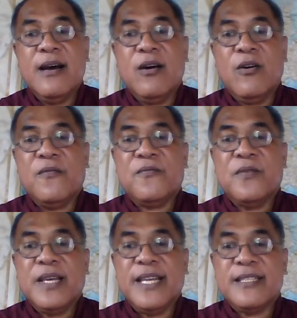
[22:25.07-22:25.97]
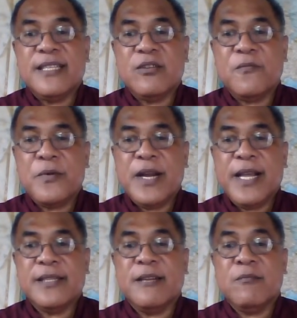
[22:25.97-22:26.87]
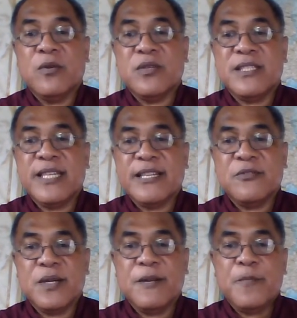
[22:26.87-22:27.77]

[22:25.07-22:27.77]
of incense of prayers in Moses' sanctuary.